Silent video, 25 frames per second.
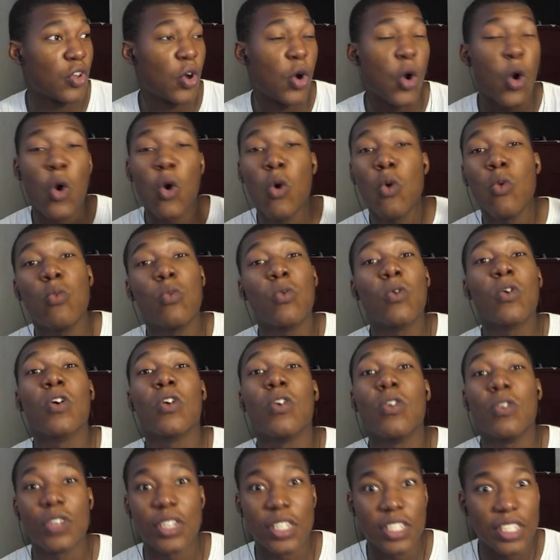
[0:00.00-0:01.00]
the whole
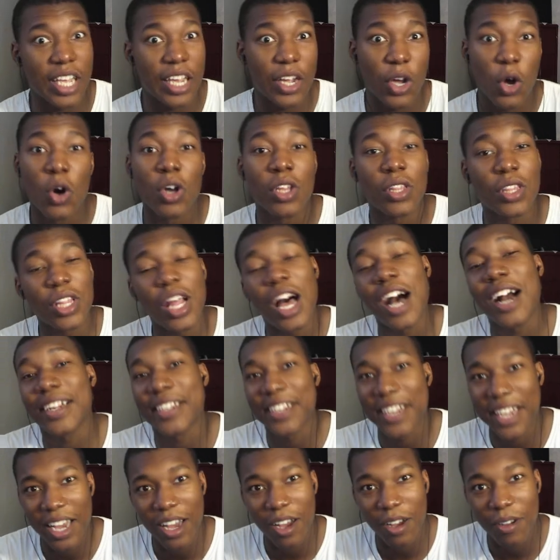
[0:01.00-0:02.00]
world is like on
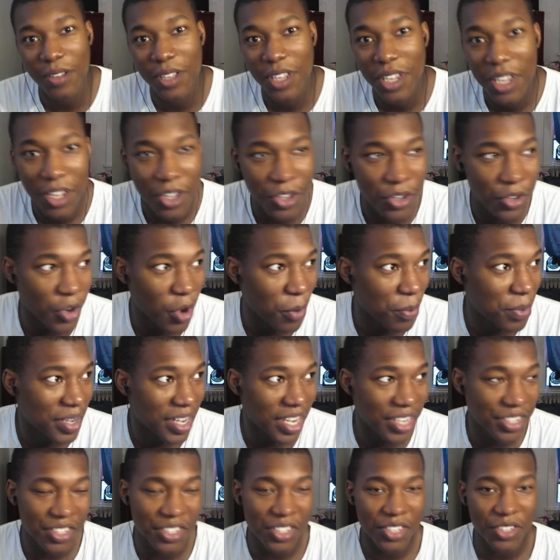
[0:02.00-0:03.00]
lockdown you know,
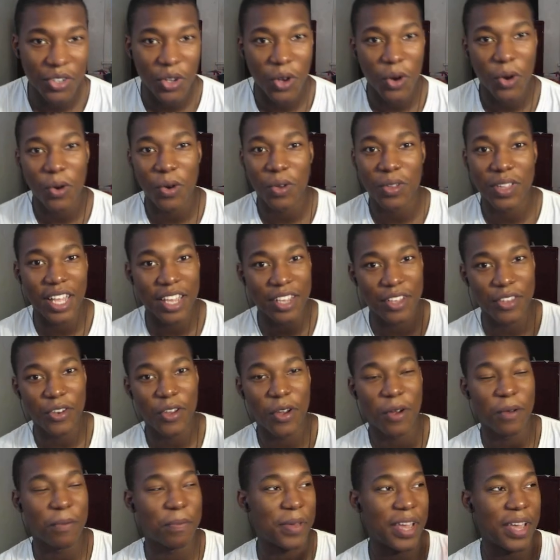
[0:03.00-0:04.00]
because of this whole like you
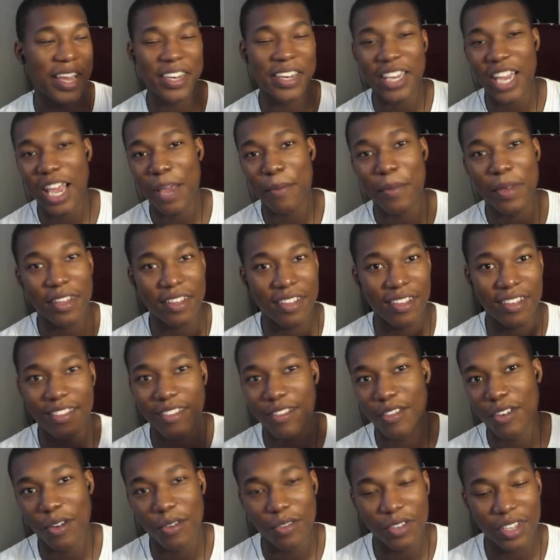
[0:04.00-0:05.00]
know pandemic
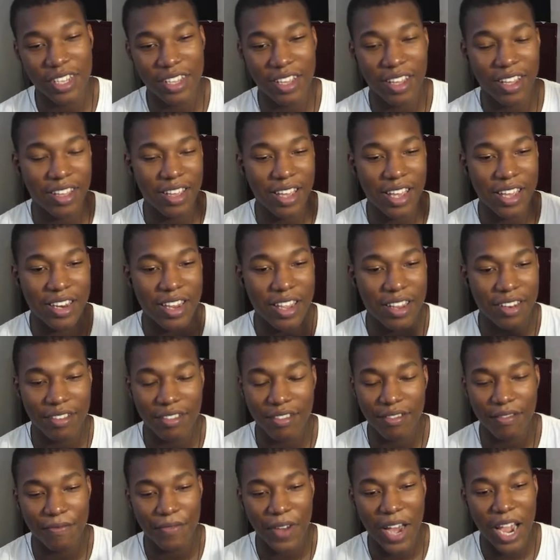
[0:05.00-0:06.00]
and you know and,
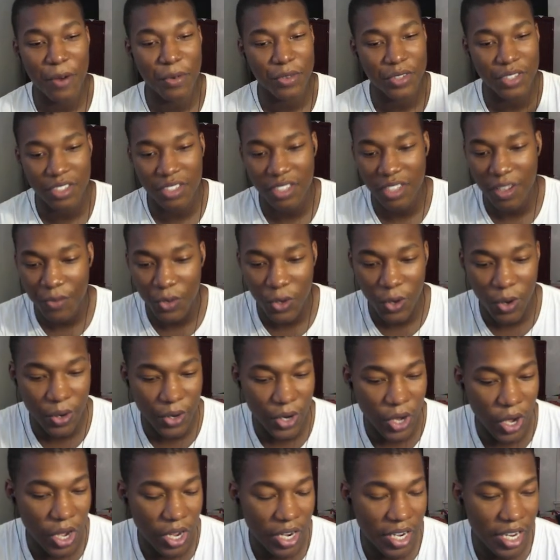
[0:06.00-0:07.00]
and virus and stuff
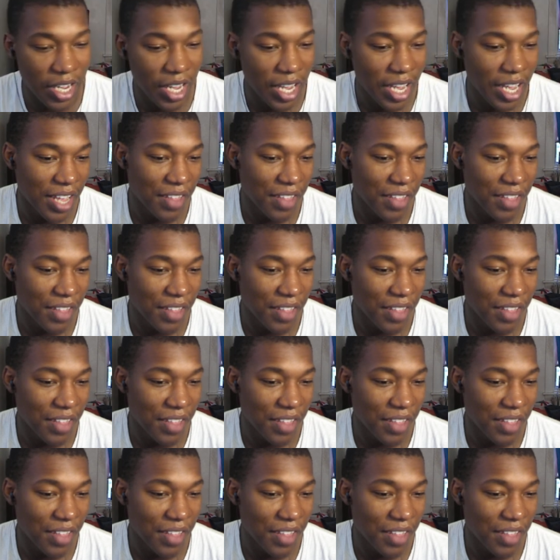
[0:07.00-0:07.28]
going on,